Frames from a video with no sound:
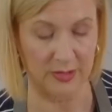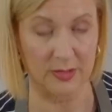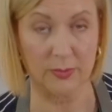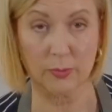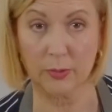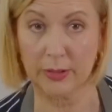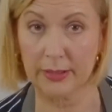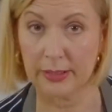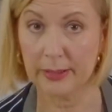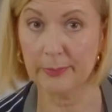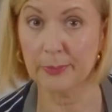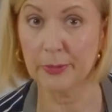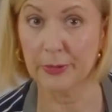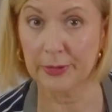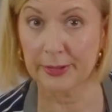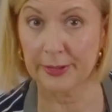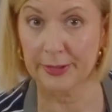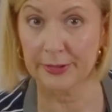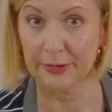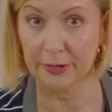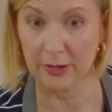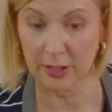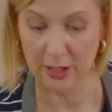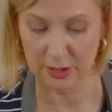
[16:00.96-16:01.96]
what do you put
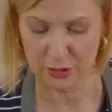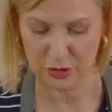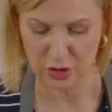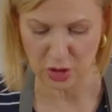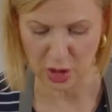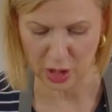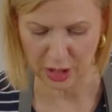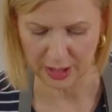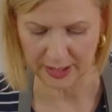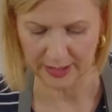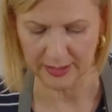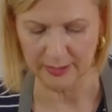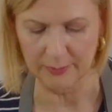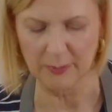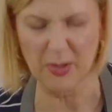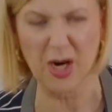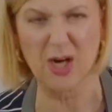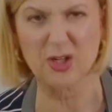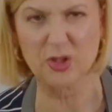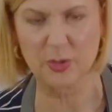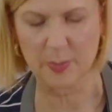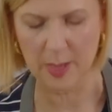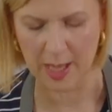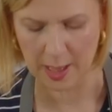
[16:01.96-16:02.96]
on your hot chocolate?
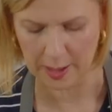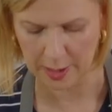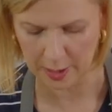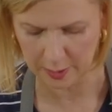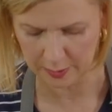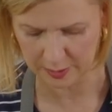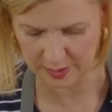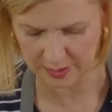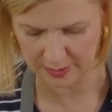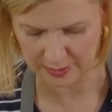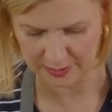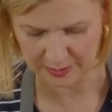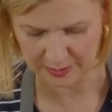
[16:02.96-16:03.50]
Marshmallows.